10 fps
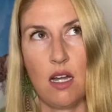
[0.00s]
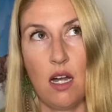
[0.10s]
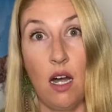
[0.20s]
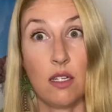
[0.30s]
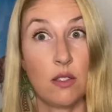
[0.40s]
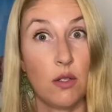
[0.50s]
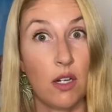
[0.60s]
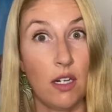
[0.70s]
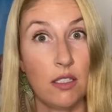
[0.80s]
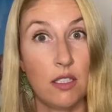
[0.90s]
also
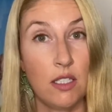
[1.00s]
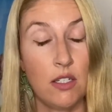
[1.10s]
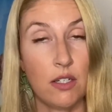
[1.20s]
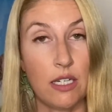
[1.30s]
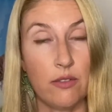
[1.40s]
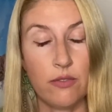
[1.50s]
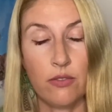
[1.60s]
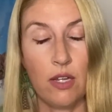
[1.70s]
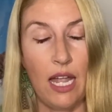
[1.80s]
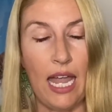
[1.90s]
called Good Grief,
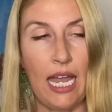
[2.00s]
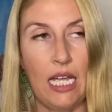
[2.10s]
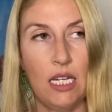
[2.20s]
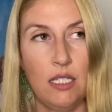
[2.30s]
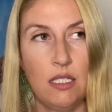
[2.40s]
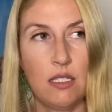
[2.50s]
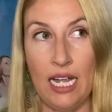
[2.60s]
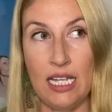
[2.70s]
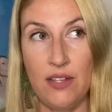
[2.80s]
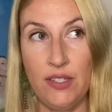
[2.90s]
and I
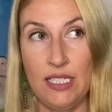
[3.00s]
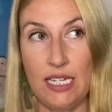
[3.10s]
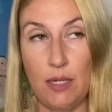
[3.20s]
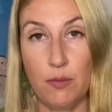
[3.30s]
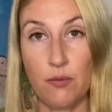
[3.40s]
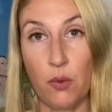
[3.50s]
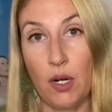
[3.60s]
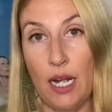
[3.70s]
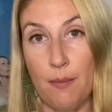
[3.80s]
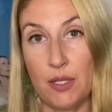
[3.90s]
even taped
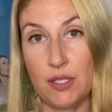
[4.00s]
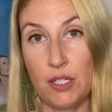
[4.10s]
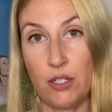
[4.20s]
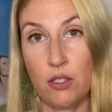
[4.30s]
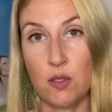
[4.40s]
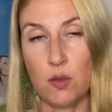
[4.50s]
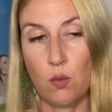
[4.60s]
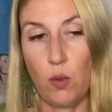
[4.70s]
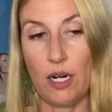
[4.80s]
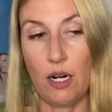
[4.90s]
4 episodes
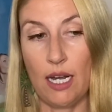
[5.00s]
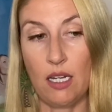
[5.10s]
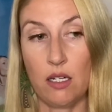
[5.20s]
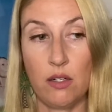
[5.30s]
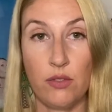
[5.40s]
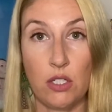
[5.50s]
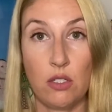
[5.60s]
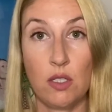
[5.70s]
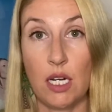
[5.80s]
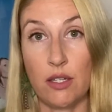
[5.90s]
where I
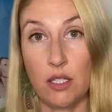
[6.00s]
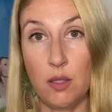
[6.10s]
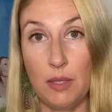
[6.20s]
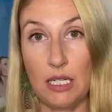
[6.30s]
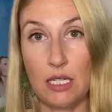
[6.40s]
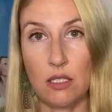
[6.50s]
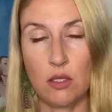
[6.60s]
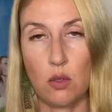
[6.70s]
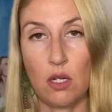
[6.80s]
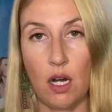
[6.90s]
interviewed other comedians
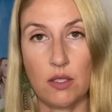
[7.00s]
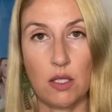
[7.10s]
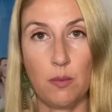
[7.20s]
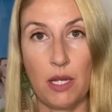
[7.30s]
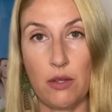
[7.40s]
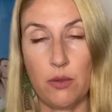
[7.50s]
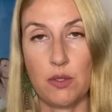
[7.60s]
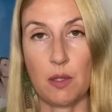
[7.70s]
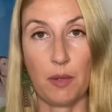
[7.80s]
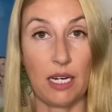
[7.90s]
who had also been through
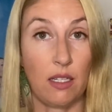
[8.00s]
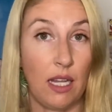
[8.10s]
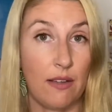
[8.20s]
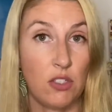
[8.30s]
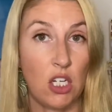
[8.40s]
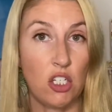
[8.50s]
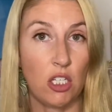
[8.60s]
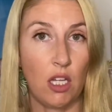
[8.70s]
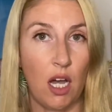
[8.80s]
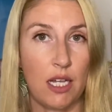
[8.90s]
some kind of life-changing
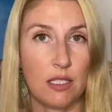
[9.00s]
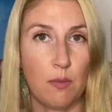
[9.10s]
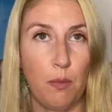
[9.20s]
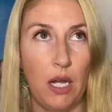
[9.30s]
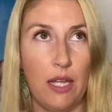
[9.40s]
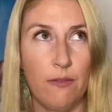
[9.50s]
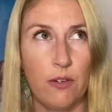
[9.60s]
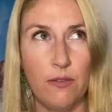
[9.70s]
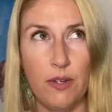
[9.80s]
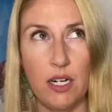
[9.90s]
loss, but for
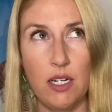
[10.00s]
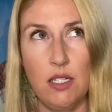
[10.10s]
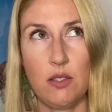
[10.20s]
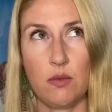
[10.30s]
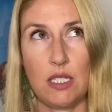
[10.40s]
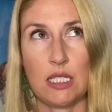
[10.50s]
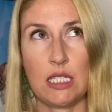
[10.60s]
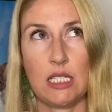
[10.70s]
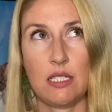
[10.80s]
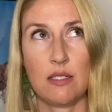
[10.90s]
various
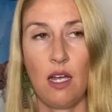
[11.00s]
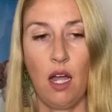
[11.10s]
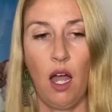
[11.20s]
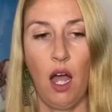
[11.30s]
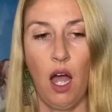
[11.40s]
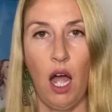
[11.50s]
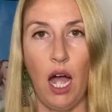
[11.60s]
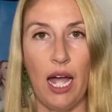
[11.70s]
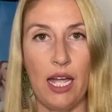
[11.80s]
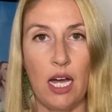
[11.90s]
reasons,
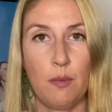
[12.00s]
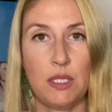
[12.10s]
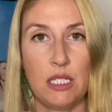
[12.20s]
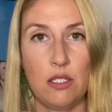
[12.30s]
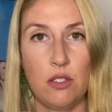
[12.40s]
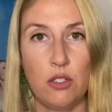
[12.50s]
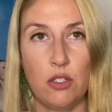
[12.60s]
I opted,